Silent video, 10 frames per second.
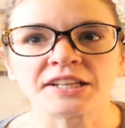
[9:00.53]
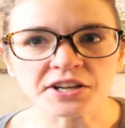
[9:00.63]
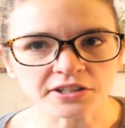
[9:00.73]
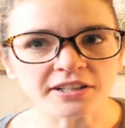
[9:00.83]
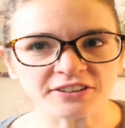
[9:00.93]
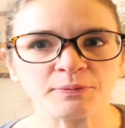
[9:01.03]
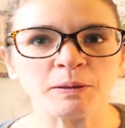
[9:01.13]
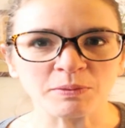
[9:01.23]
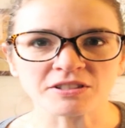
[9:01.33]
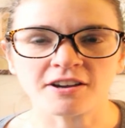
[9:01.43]
not enough
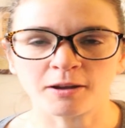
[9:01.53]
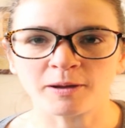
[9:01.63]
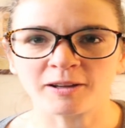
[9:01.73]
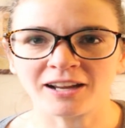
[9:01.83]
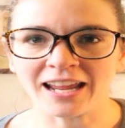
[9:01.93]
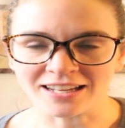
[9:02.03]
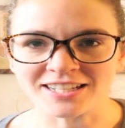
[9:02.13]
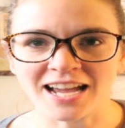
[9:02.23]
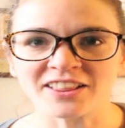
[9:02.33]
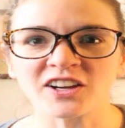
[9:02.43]
people talk about Anne
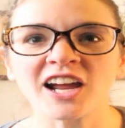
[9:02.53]
Tyler,